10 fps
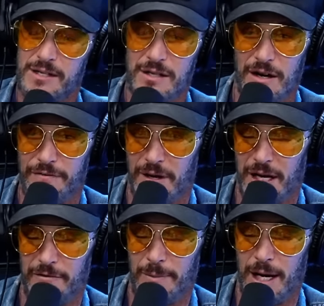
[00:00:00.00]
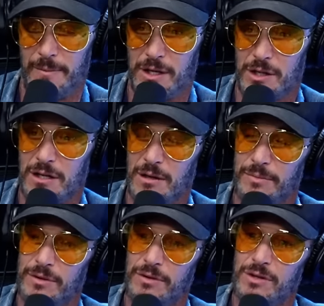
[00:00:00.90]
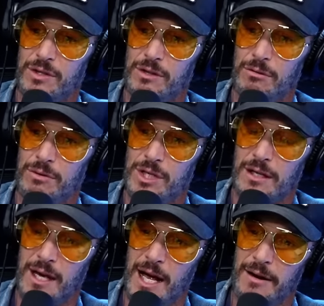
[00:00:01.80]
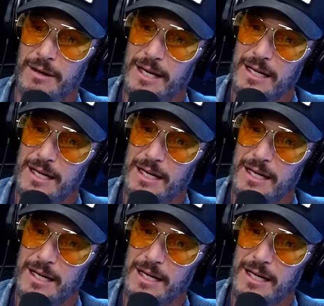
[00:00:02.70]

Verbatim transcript: Ton of fun, everybody. Yeah. Make sure you come through and check that out